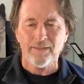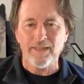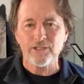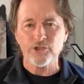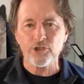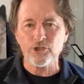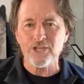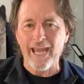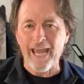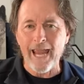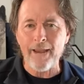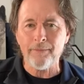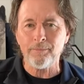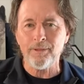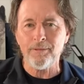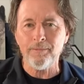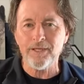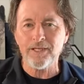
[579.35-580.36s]
that just
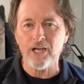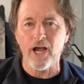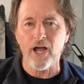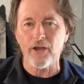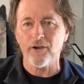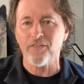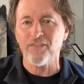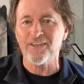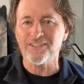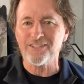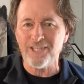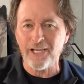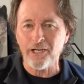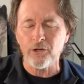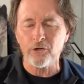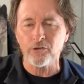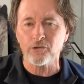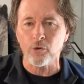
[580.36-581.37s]
happened to be caught on the
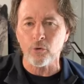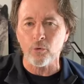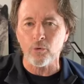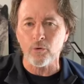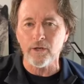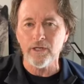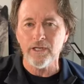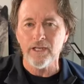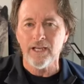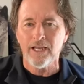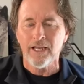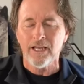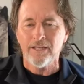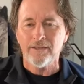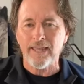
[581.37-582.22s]
territory